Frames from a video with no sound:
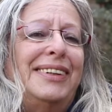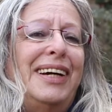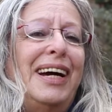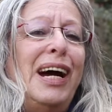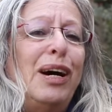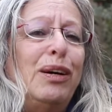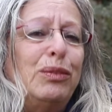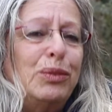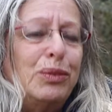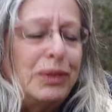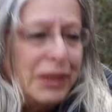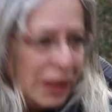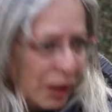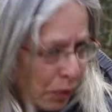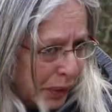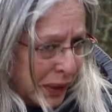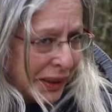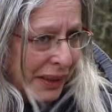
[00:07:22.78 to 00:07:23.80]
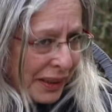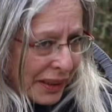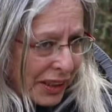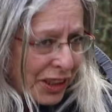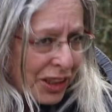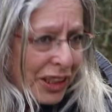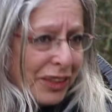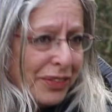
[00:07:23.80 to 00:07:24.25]
how to deal with the
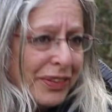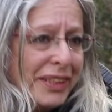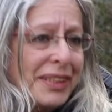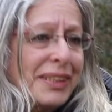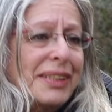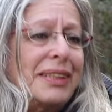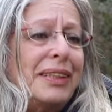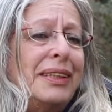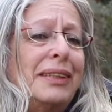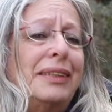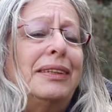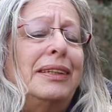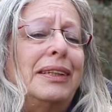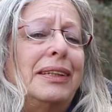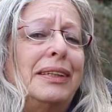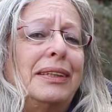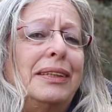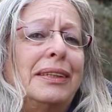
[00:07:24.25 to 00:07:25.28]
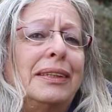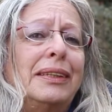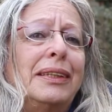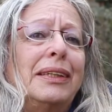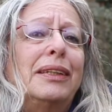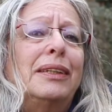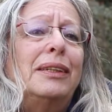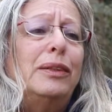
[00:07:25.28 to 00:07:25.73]
children and uh,
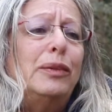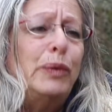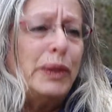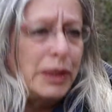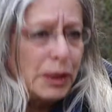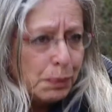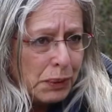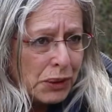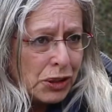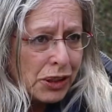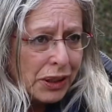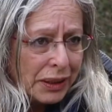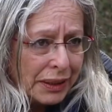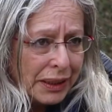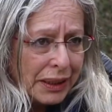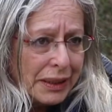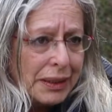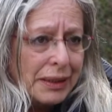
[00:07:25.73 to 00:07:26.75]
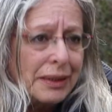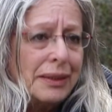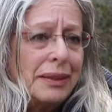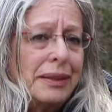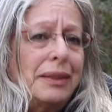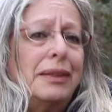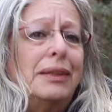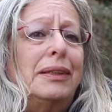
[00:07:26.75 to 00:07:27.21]
with special needs.
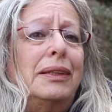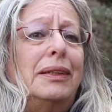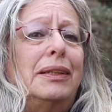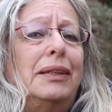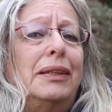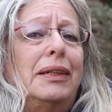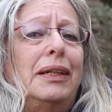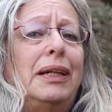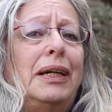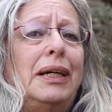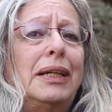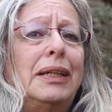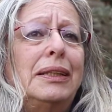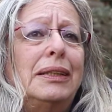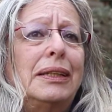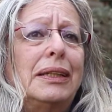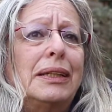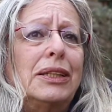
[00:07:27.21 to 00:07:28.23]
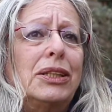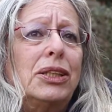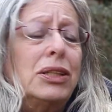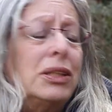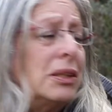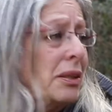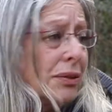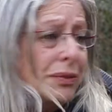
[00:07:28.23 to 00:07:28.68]
And uh,
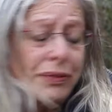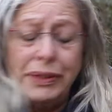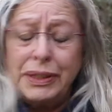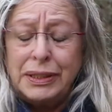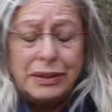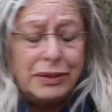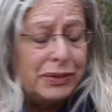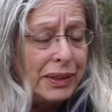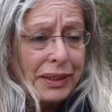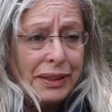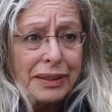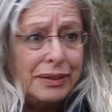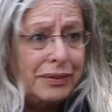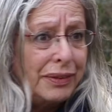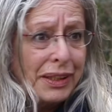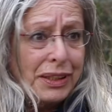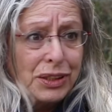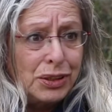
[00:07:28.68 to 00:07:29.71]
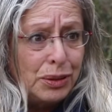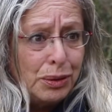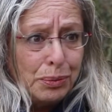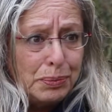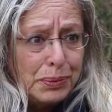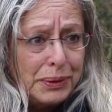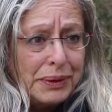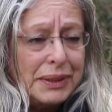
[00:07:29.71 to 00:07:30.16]
she's really doing a great
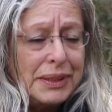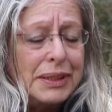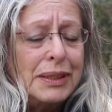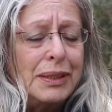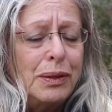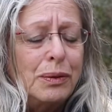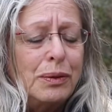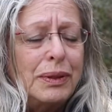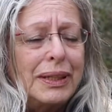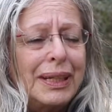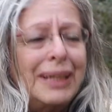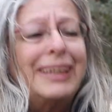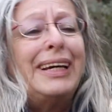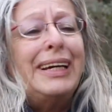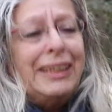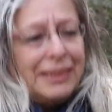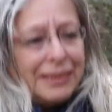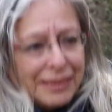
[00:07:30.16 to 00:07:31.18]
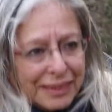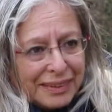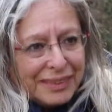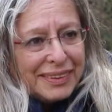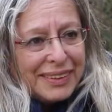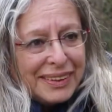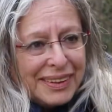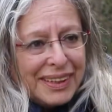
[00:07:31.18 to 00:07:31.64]
job. So again,
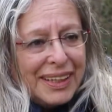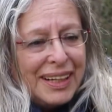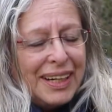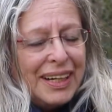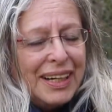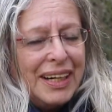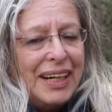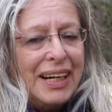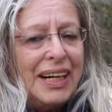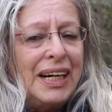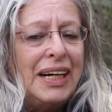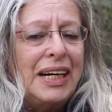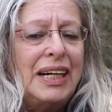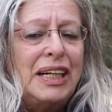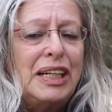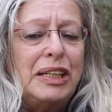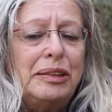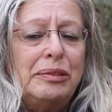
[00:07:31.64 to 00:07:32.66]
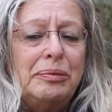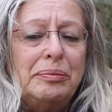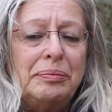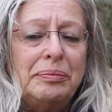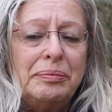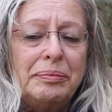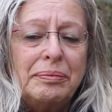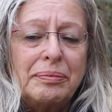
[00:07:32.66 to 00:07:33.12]

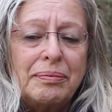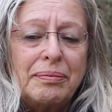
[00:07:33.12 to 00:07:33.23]
um,